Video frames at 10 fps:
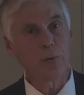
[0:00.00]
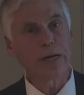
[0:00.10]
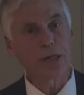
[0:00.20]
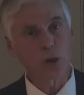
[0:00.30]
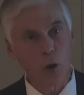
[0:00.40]
we
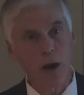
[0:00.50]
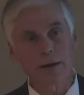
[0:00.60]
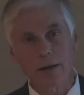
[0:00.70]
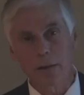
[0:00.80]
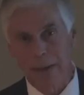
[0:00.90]

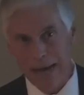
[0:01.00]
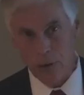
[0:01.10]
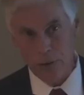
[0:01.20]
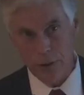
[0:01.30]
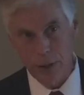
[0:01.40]
talk
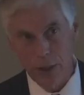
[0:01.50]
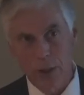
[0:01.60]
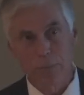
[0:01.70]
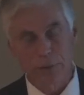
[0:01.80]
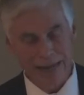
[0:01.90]
about
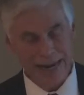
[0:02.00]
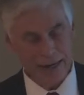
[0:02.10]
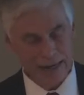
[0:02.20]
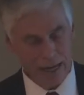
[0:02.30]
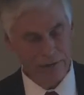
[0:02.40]

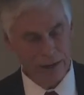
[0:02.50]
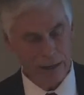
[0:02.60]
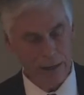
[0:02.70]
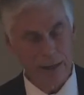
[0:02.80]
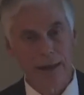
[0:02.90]
planned giving
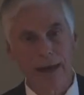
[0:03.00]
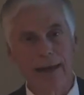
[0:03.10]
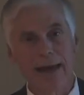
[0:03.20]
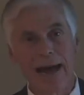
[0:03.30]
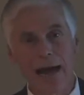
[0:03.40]

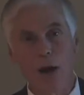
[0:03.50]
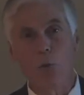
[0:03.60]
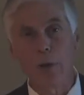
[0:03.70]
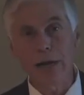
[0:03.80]
and how we